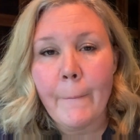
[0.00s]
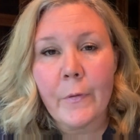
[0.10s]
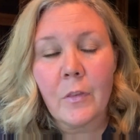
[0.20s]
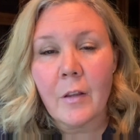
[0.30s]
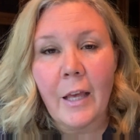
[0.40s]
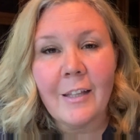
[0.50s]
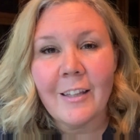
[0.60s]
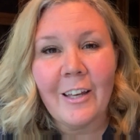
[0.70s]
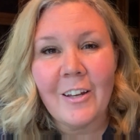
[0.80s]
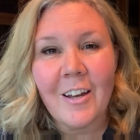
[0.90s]
but the
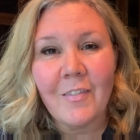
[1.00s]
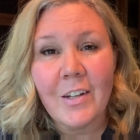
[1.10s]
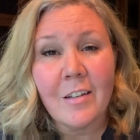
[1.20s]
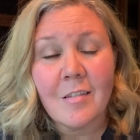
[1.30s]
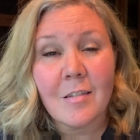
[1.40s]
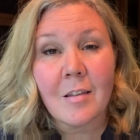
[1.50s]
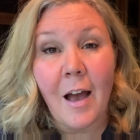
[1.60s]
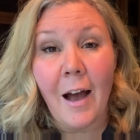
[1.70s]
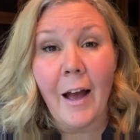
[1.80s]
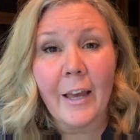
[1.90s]
likelihood of it is
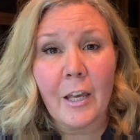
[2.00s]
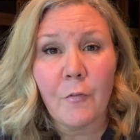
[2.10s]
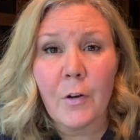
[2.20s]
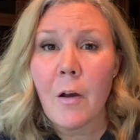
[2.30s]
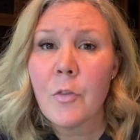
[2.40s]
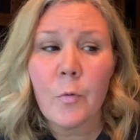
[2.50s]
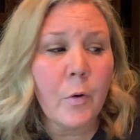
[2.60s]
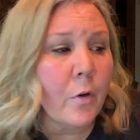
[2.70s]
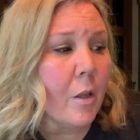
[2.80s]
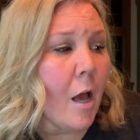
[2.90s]
high if you're on the
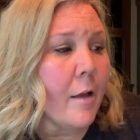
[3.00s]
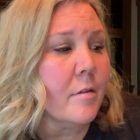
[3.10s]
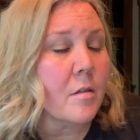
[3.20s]
road a lot.